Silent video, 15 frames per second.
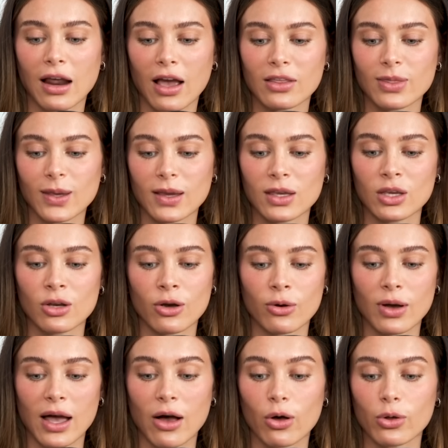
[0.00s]
I think,
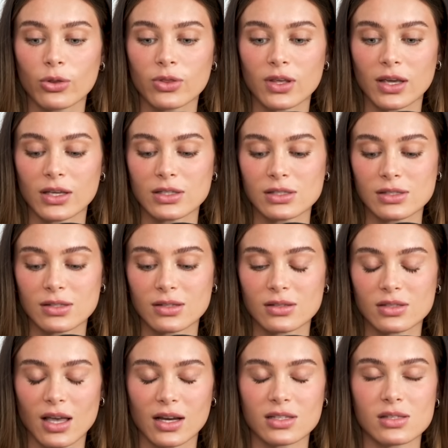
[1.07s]
health is
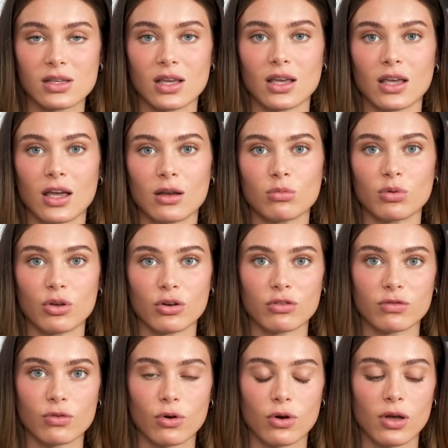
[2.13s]
sexy and
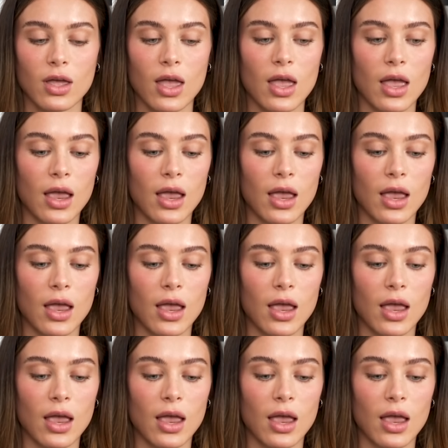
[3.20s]
beautiful,